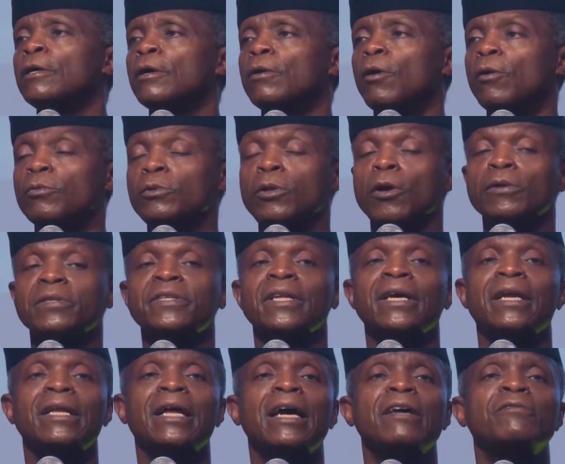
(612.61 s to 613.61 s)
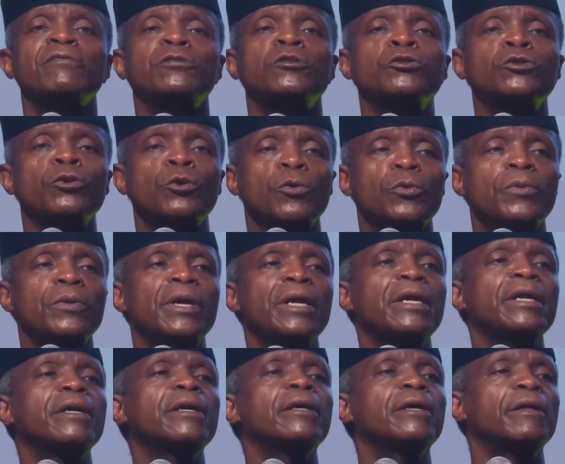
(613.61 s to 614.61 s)
who lost their lives
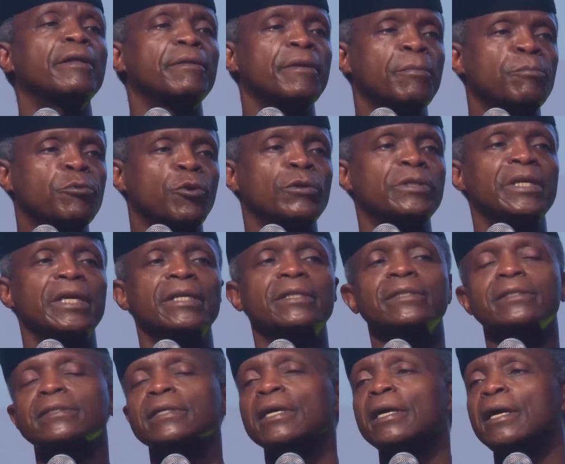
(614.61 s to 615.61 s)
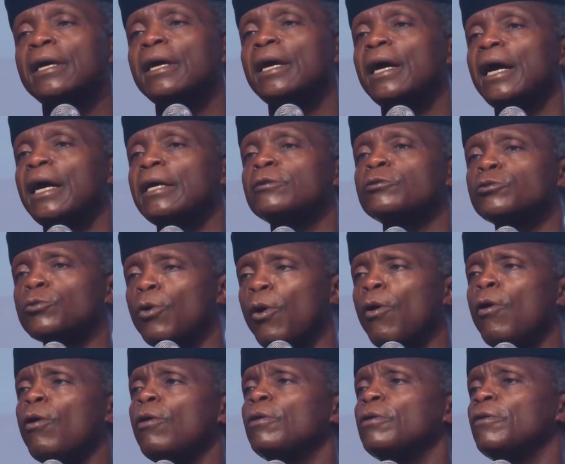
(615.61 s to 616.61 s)
during the protests, and to
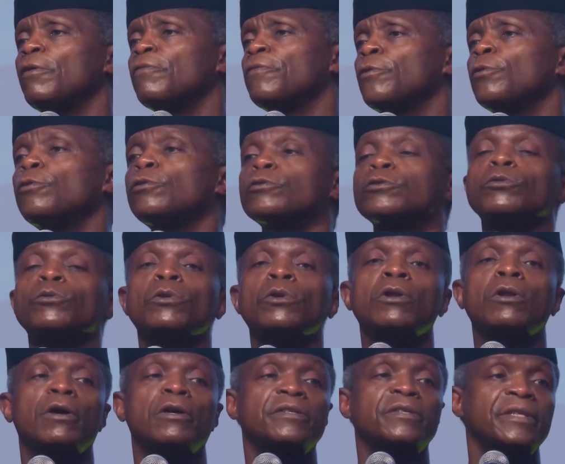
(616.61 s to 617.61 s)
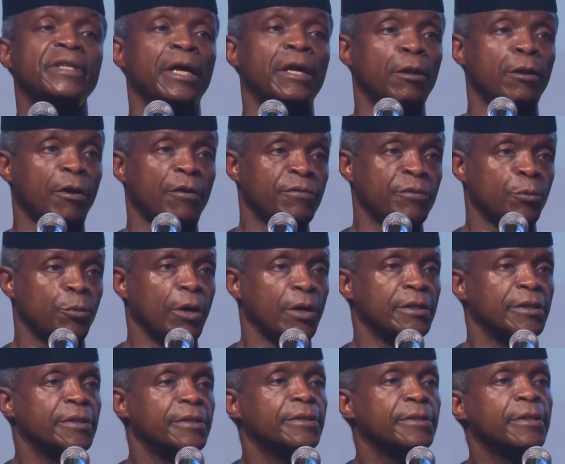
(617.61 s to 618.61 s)
all of those who lost their loved
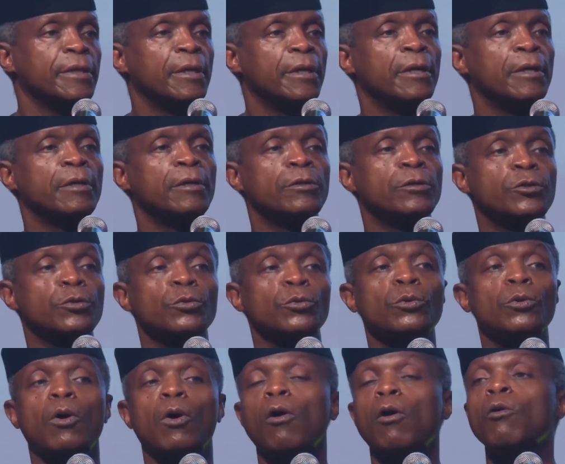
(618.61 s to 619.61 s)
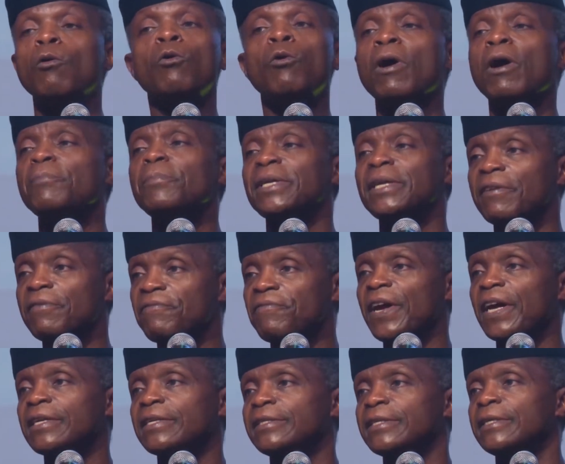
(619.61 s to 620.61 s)
ones to or who have been
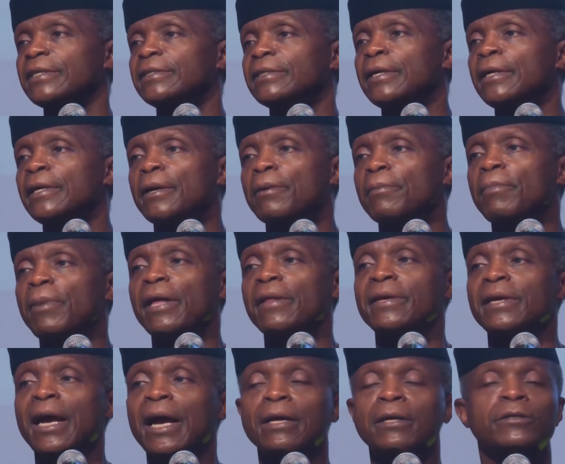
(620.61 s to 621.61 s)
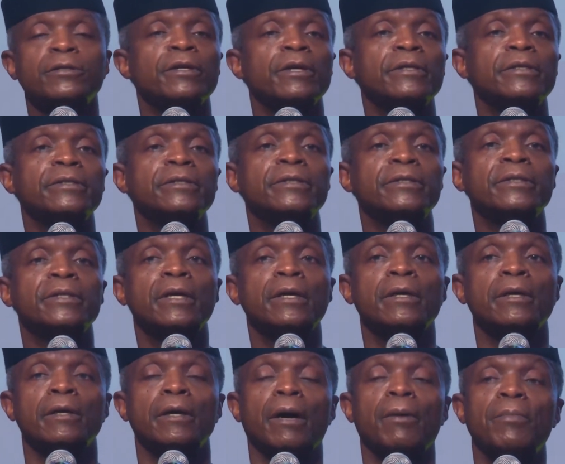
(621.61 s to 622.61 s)
affected by the actions,
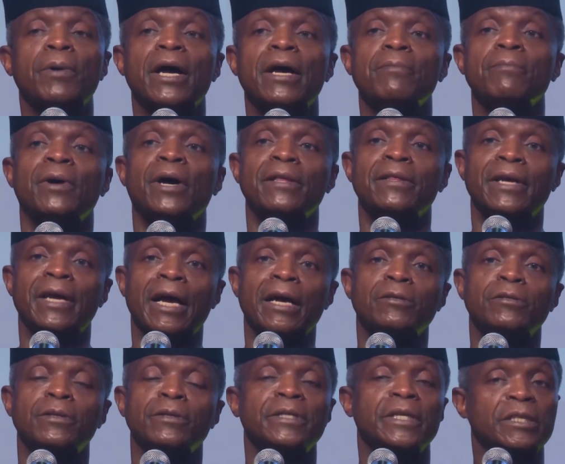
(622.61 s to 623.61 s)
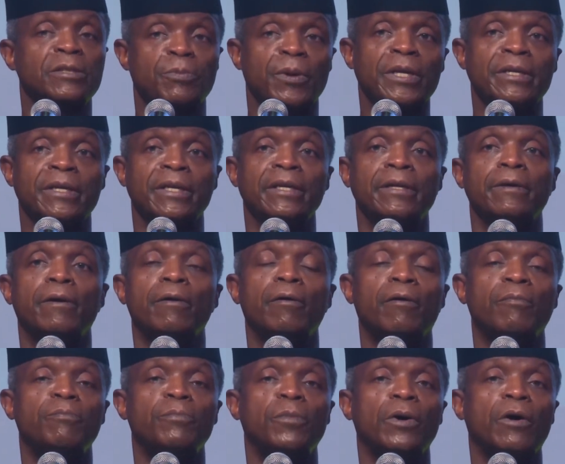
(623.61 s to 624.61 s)
uh, by, by the actions especially
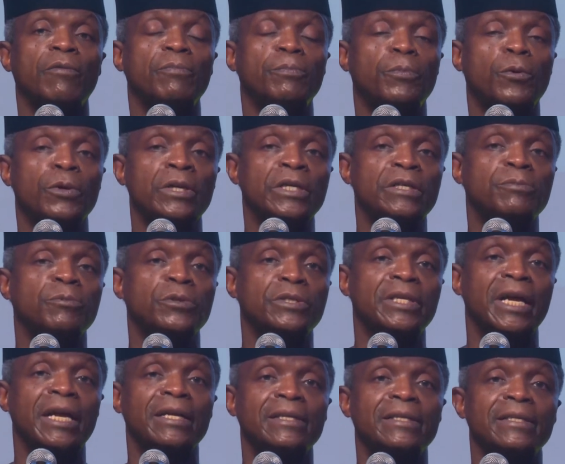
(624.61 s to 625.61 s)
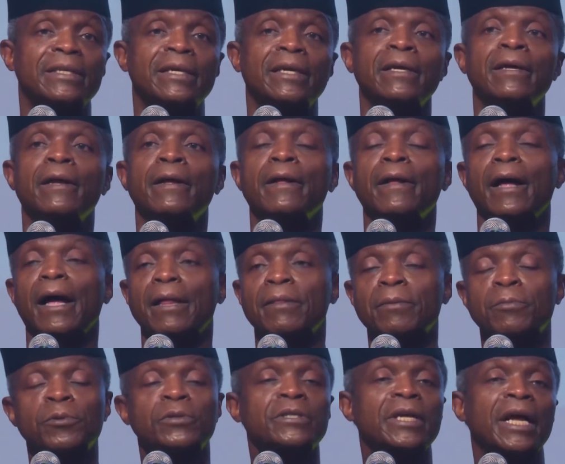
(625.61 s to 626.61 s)
of, of police brutality and the
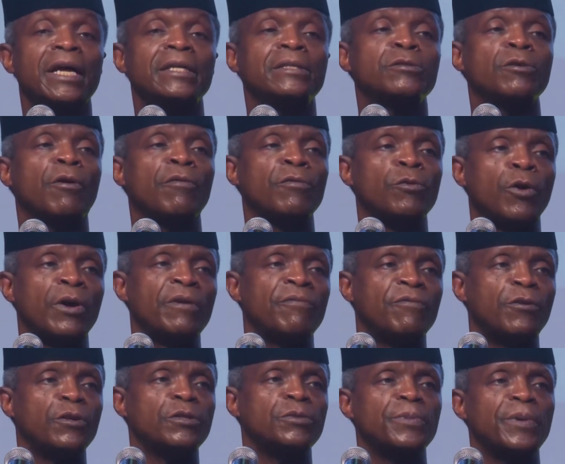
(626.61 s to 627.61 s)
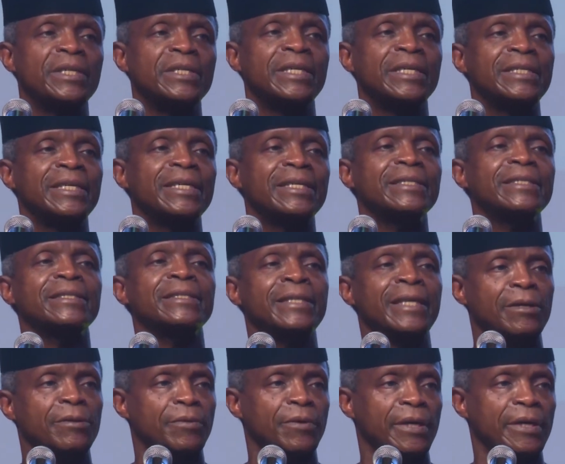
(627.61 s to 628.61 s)
brutality of law enforcement agents
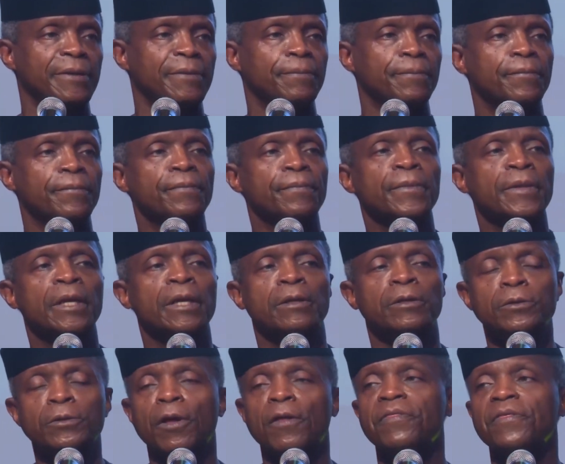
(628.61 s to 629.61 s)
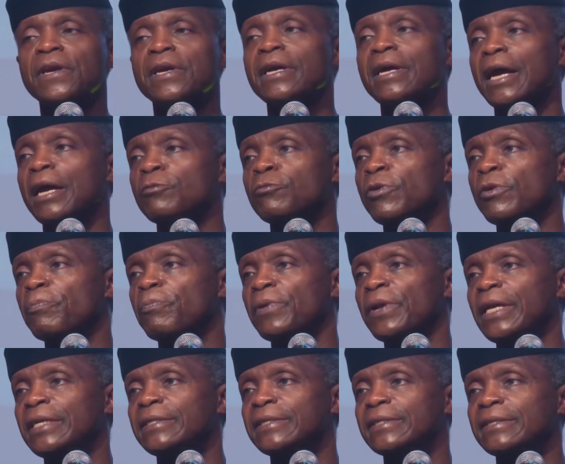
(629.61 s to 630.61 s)
generally. Nothing can
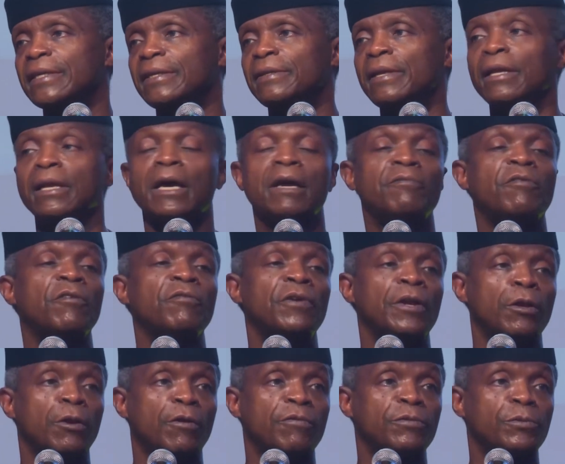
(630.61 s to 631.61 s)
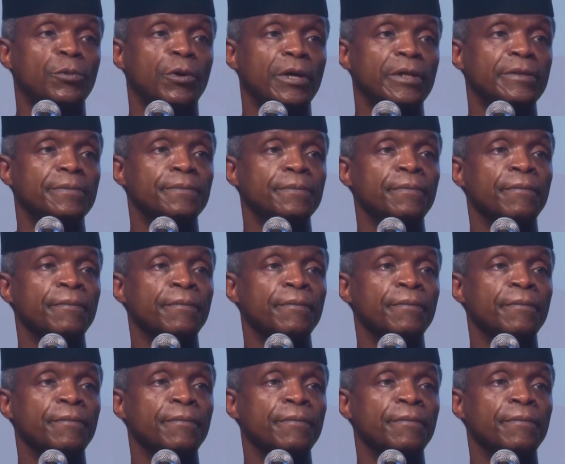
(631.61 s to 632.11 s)
replace the life of a loved one,